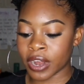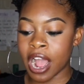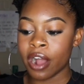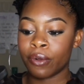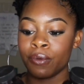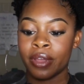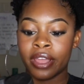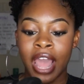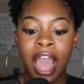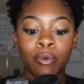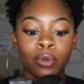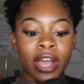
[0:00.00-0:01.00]
I
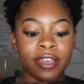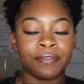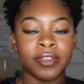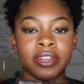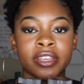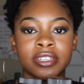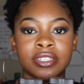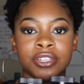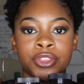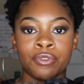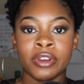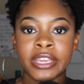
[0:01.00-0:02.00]
will have
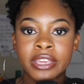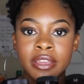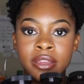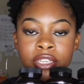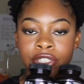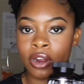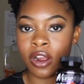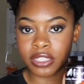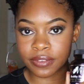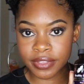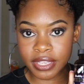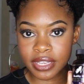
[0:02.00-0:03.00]
finished 3 jars
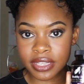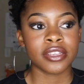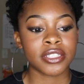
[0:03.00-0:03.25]
of these.